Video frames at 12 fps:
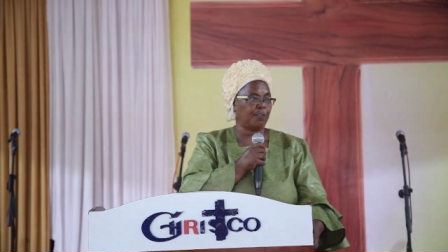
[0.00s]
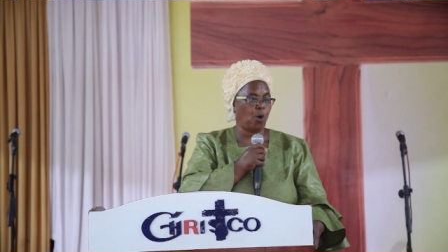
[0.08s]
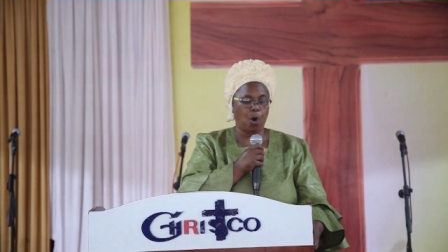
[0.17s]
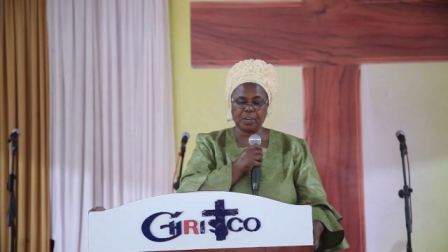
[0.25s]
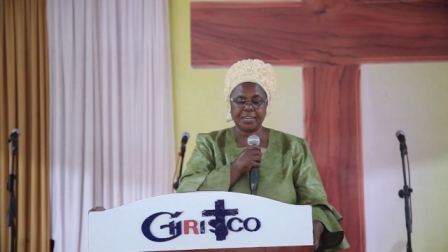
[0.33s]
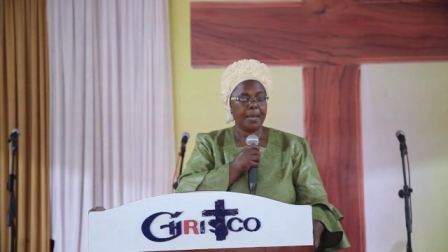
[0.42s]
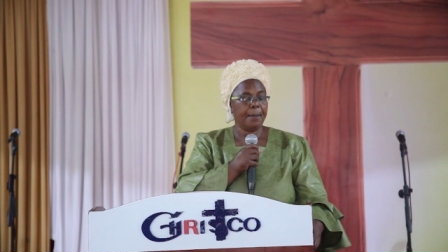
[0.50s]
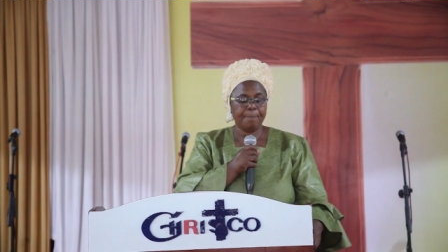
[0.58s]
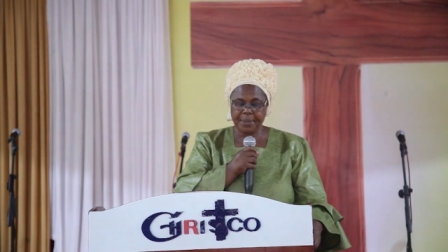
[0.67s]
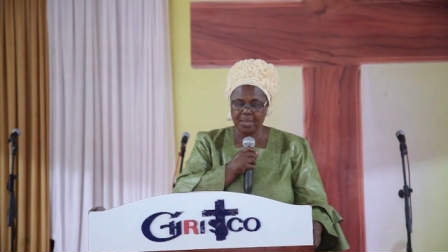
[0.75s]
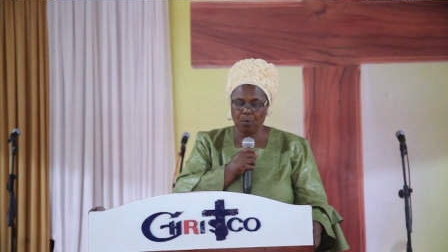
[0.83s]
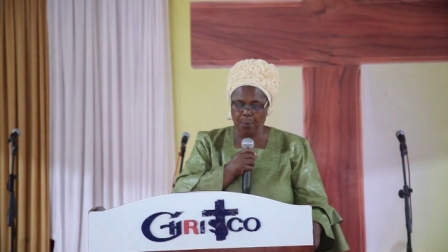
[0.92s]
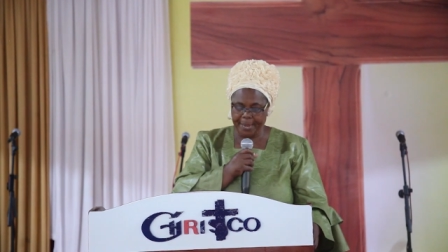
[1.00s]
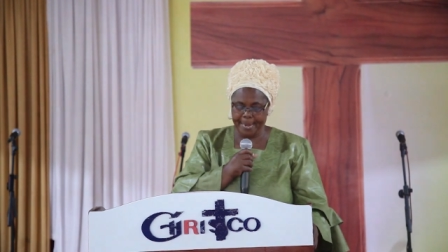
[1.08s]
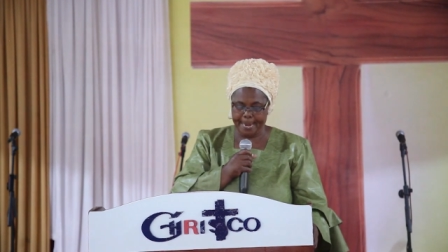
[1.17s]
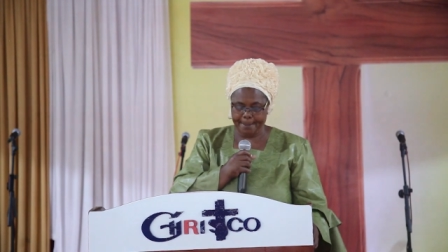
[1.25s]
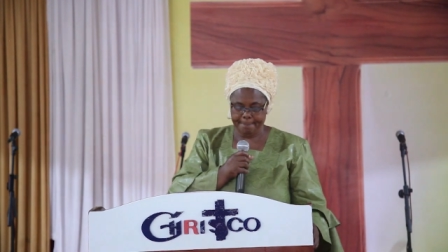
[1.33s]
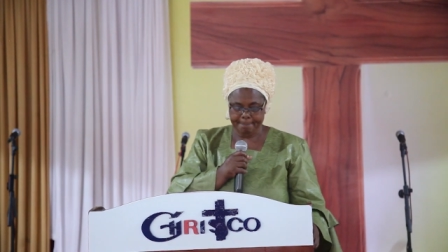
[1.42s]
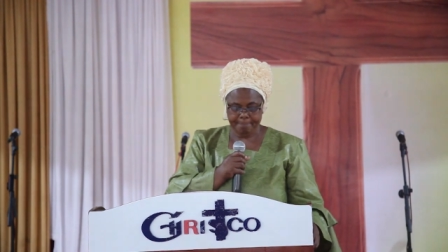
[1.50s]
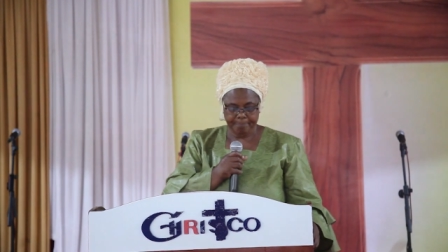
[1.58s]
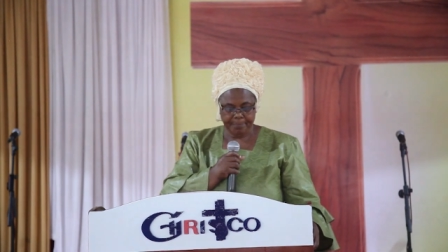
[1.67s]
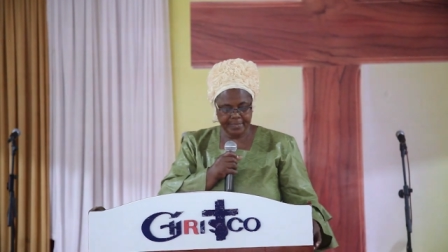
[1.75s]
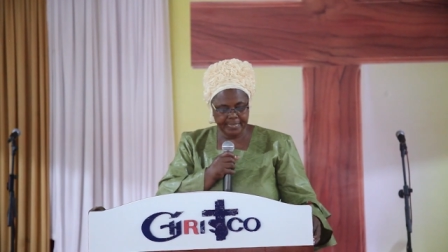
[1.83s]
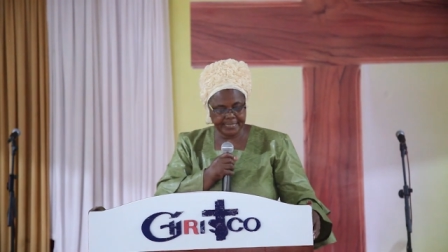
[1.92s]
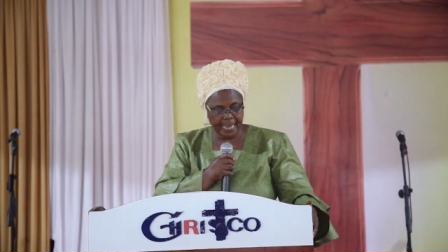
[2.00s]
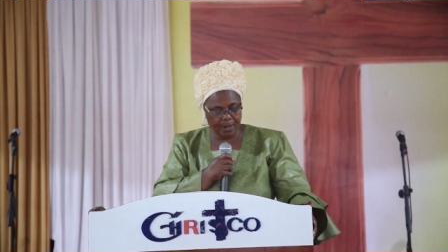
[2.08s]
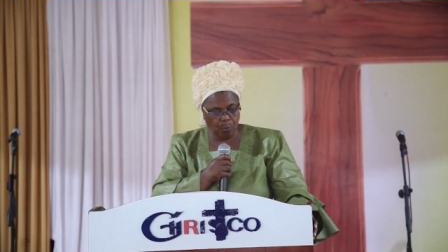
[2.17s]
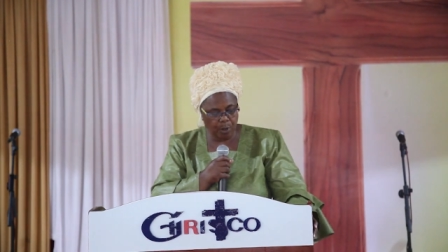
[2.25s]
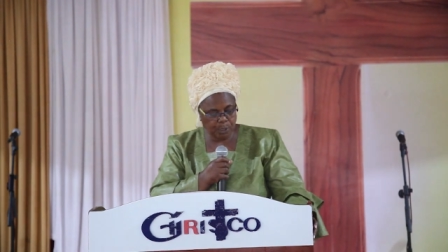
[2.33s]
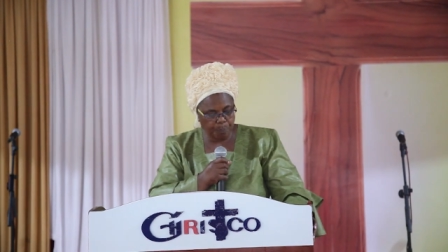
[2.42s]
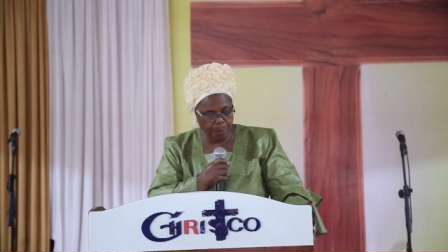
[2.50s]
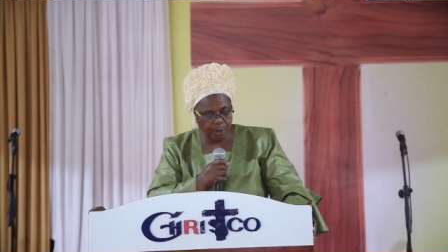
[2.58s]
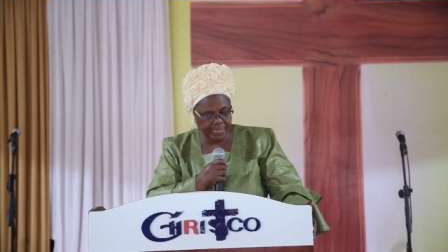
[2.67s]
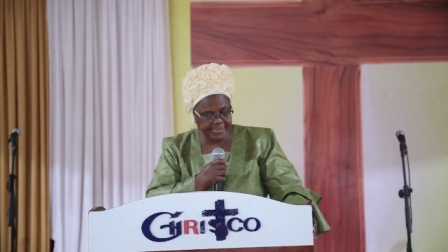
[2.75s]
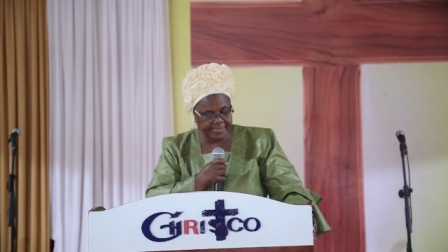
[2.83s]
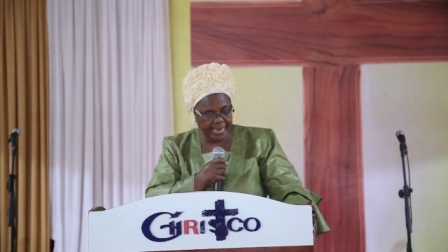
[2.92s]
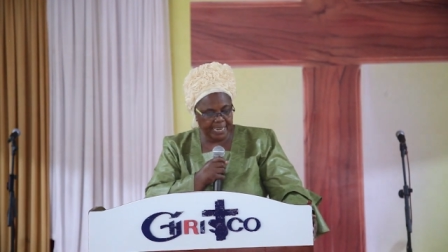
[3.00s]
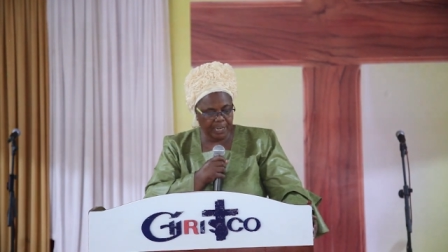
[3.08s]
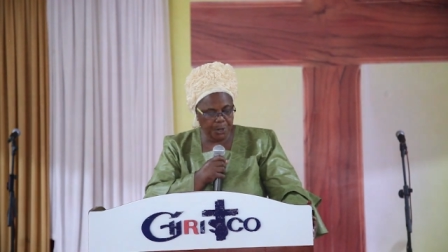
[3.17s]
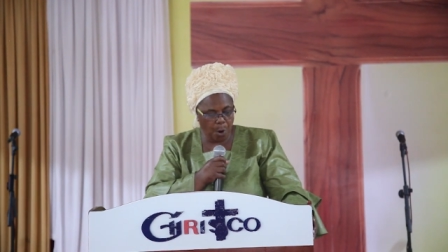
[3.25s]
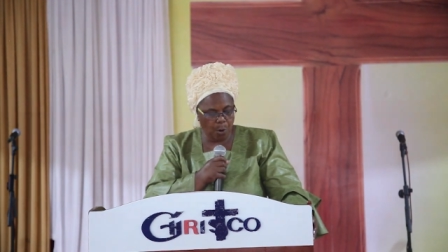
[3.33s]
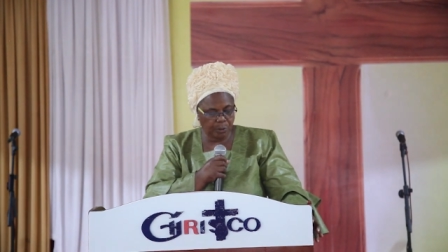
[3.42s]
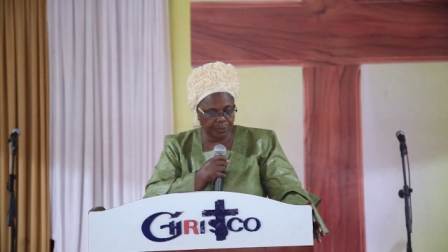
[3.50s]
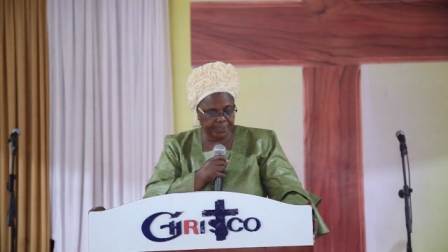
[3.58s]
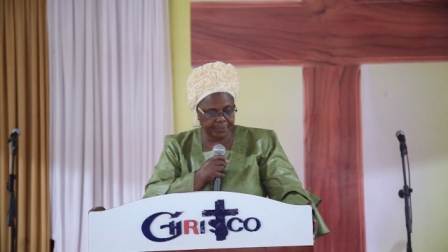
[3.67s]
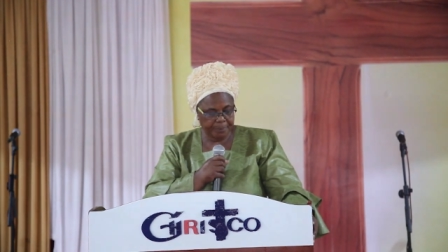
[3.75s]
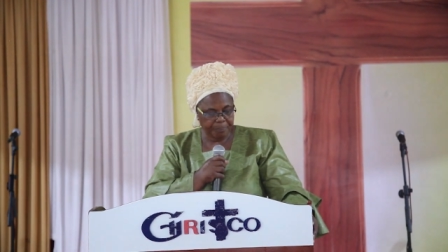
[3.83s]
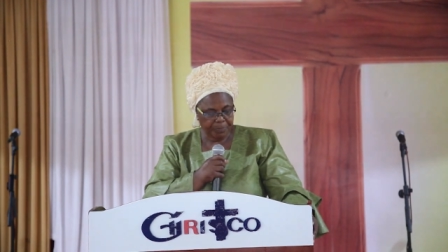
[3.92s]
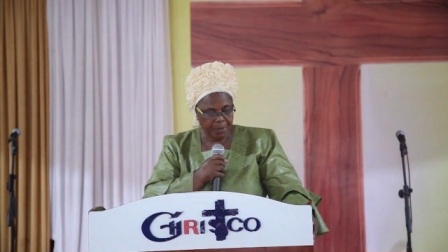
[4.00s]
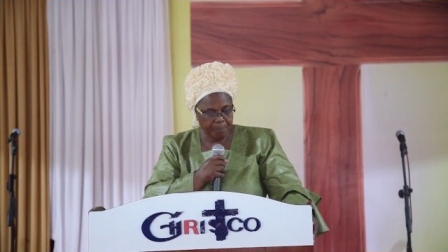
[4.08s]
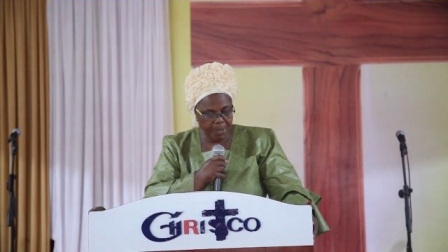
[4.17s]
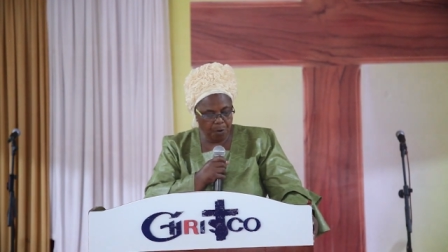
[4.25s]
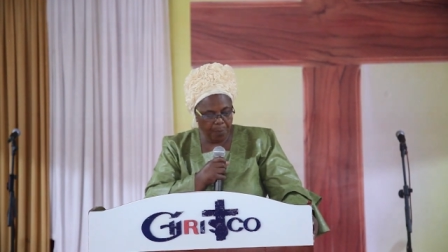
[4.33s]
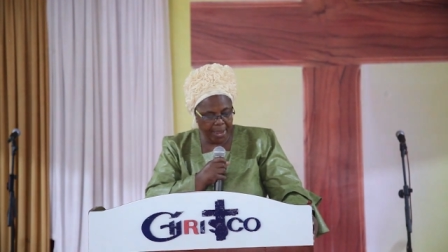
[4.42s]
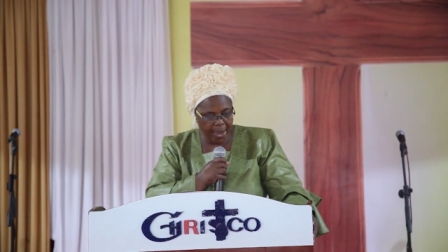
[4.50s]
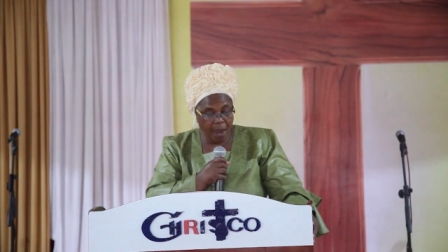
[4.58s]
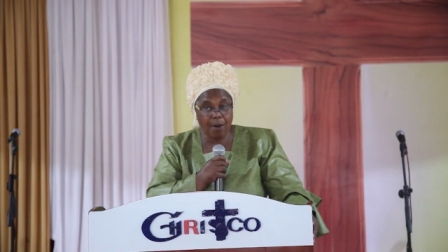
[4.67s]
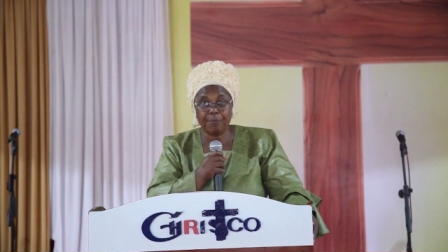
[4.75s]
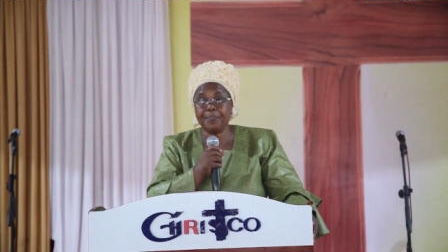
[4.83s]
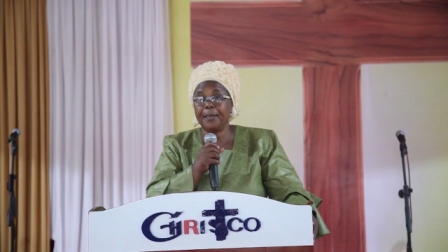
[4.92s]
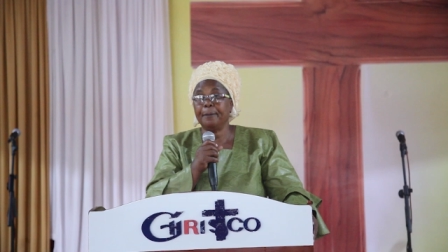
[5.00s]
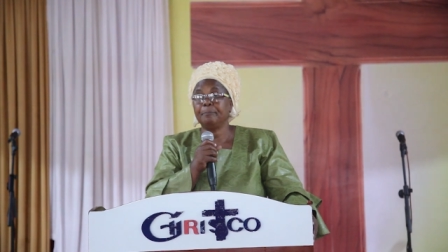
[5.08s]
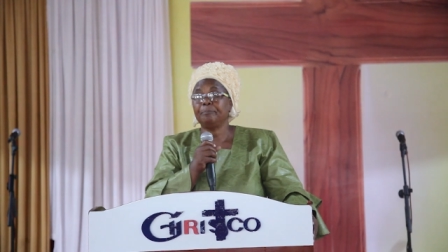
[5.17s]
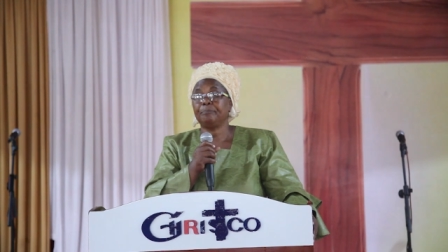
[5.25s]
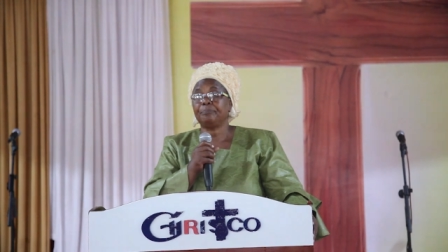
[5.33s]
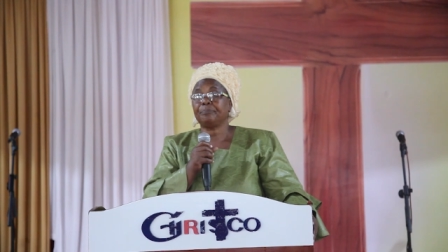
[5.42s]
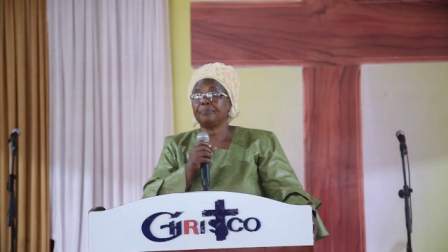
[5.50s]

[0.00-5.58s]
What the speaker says: of God. Beware. These are what Paul is saying, dogs. Beware of them.